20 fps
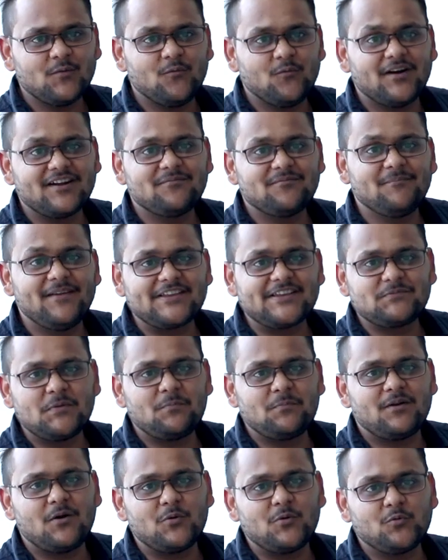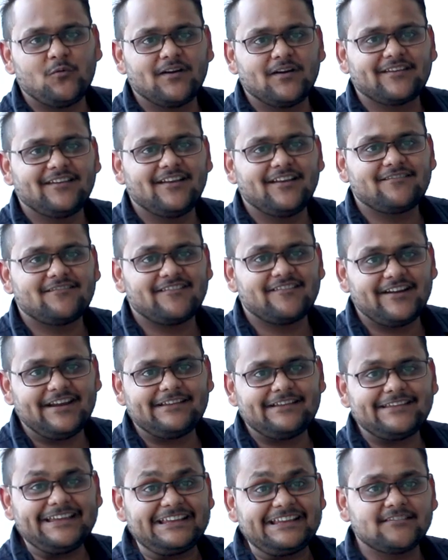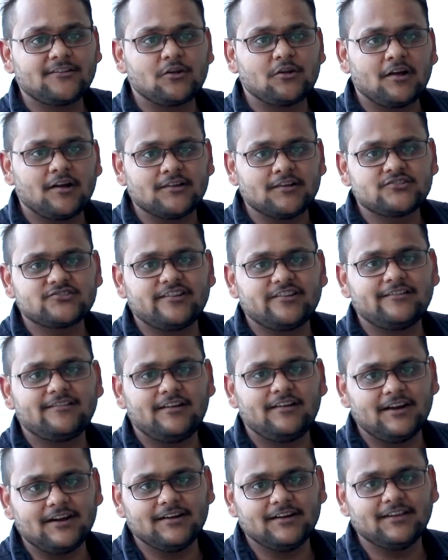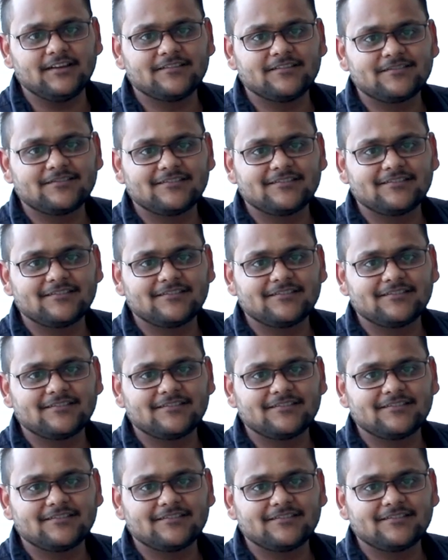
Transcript: What makes me proud working at KredX is constant learning.